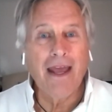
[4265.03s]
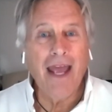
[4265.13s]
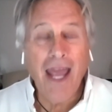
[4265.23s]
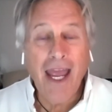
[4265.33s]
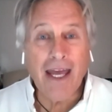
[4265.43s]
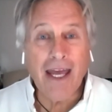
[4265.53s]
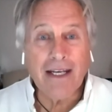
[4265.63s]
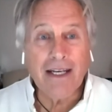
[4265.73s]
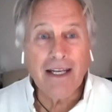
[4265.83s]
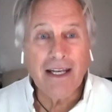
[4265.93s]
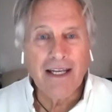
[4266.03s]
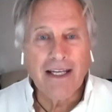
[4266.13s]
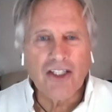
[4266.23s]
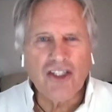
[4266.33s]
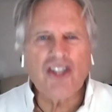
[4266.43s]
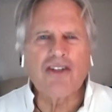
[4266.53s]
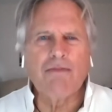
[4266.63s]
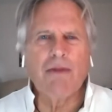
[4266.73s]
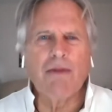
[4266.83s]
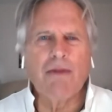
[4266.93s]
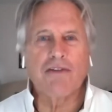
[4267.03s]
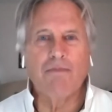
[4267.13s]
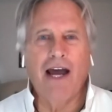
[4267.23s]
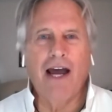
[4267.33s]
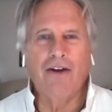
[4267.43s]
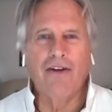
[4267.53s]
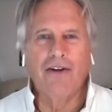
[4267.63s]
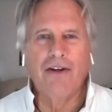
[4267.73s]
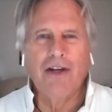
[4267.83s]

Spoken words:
And just to make you smile,